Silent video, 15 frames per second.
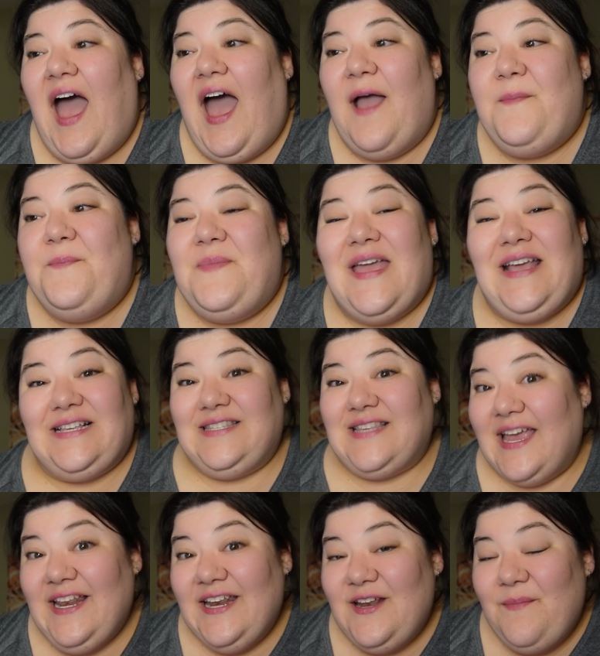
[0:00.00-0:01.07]
I'm
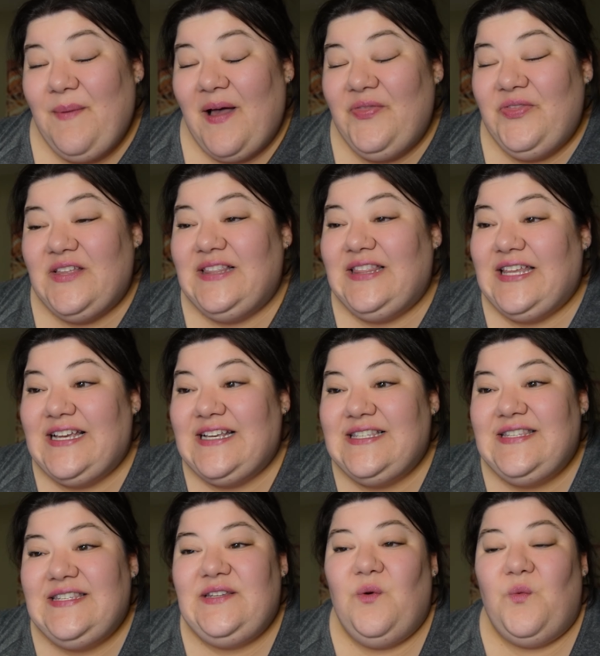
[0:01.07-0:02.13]
excited about the
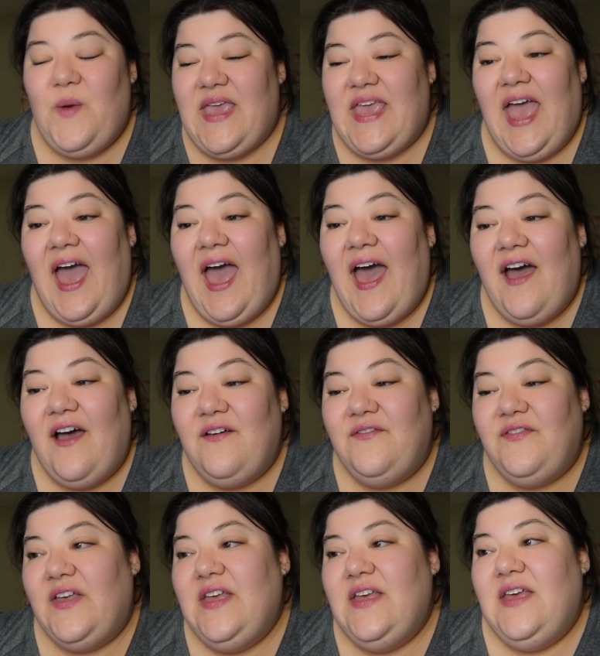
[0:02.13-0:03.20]
list. We
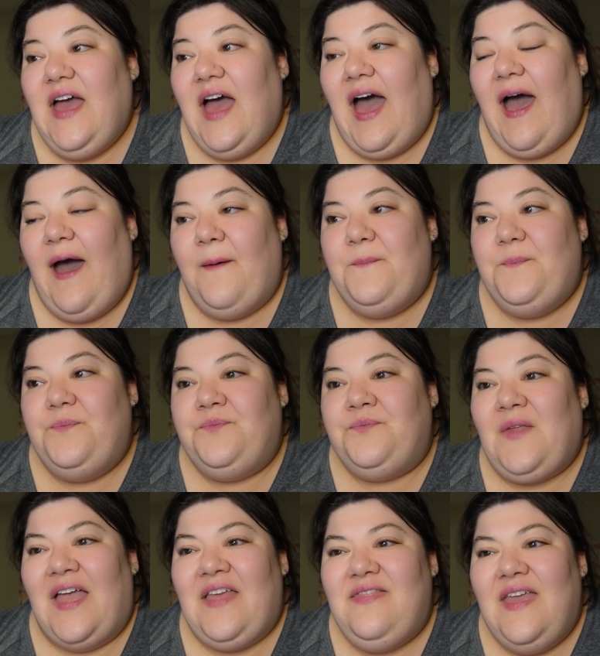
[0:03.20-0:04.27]
have,
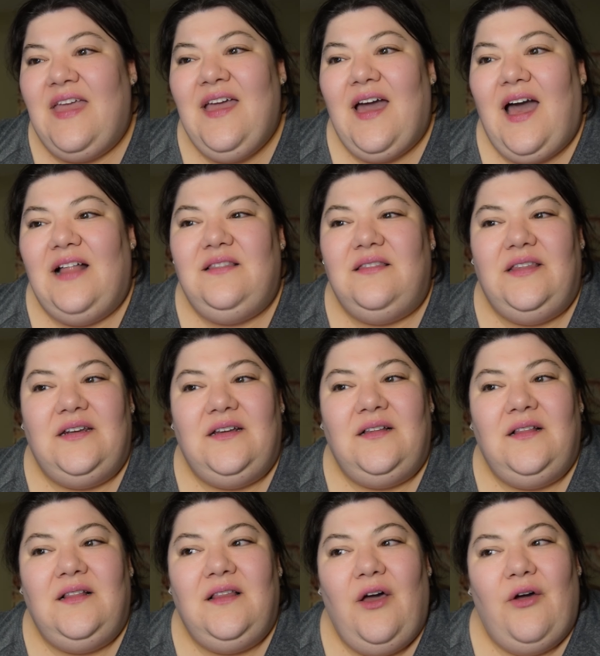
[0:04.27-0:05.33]
I think, a
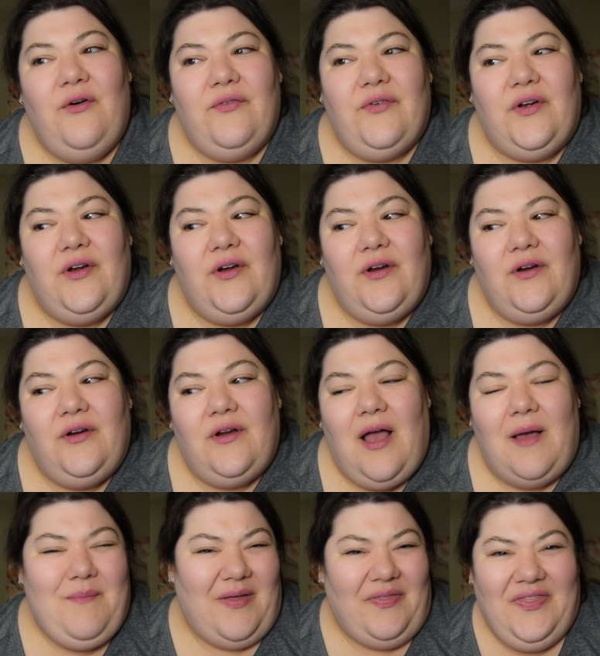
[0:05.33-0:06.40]
little over
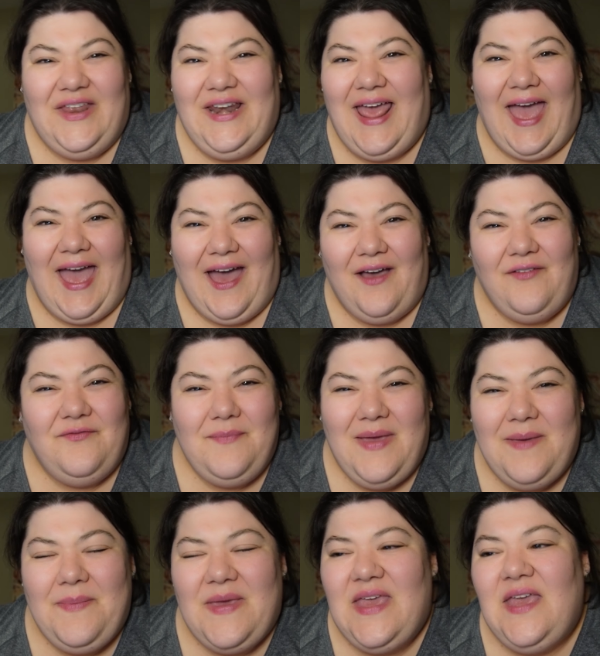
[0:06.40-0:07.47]
a month and a half,
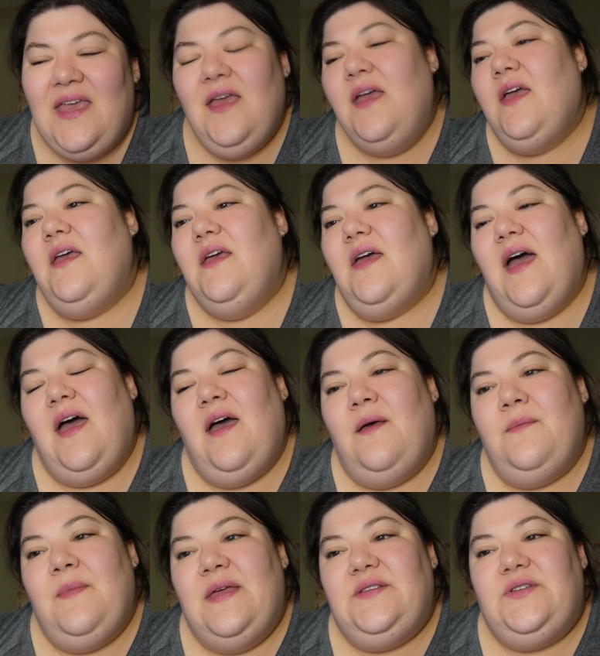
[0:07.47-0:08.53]
maybe,
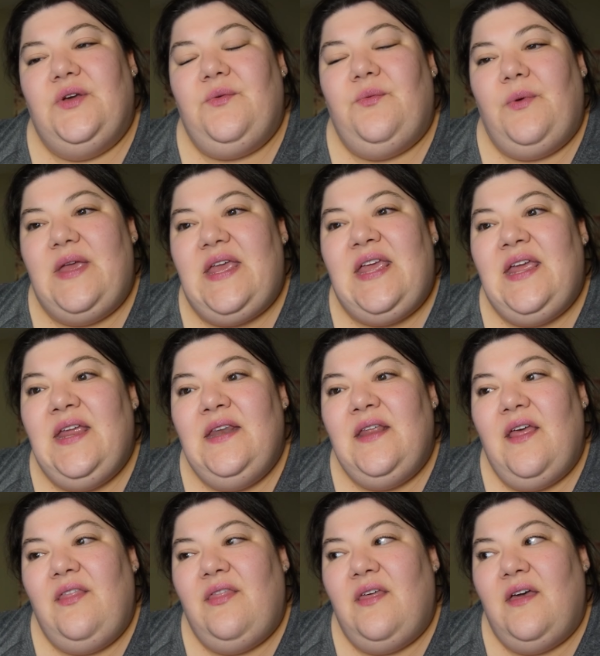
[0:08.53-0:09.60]
to read
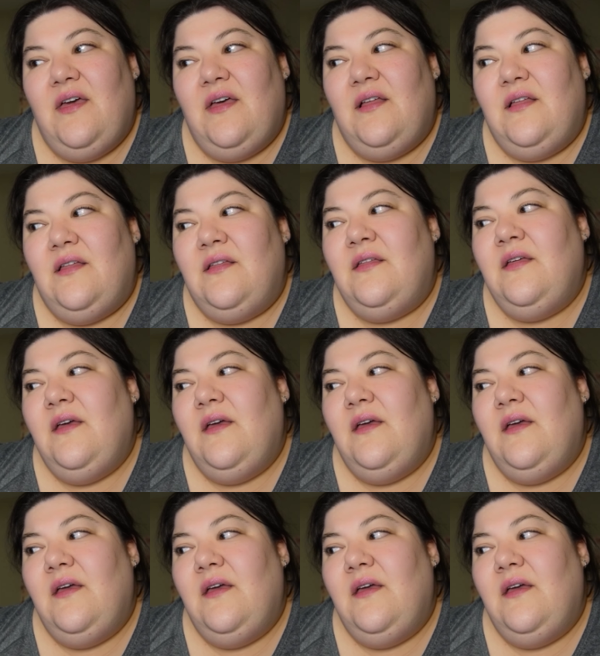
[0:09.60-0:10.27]
the